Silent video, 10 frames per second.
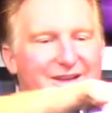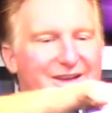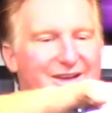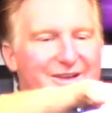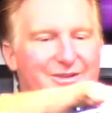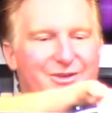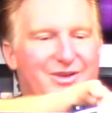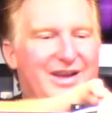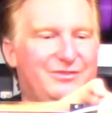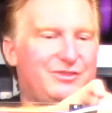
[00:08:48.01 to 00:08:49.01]
Uh, you
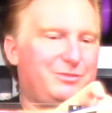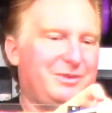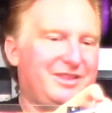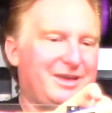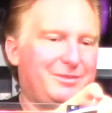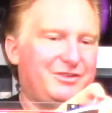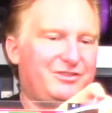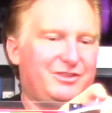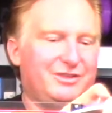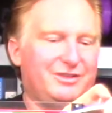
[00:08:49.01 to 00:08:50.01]
don't have to spend that
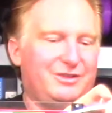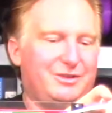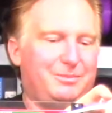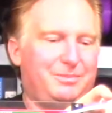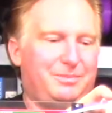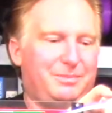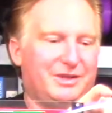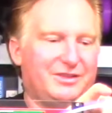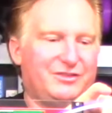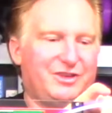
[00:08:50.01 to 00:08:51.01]
much. The, you can
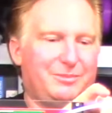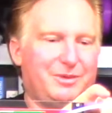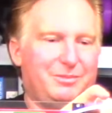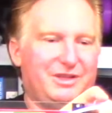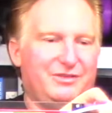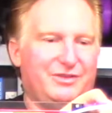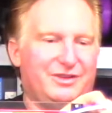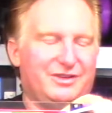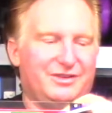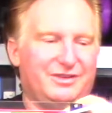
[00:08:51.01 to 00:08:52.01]
pick this up, I believe,
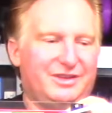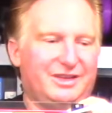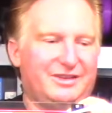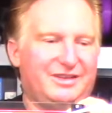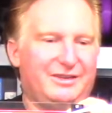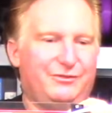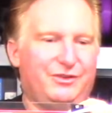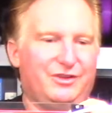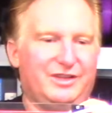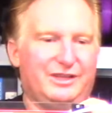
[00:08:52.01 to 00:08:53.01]
in, in ten
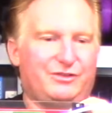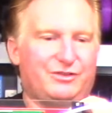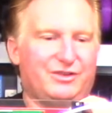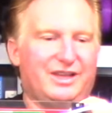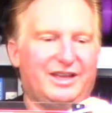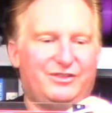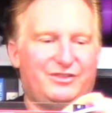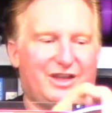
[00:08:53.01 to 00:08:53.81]
foot links or less.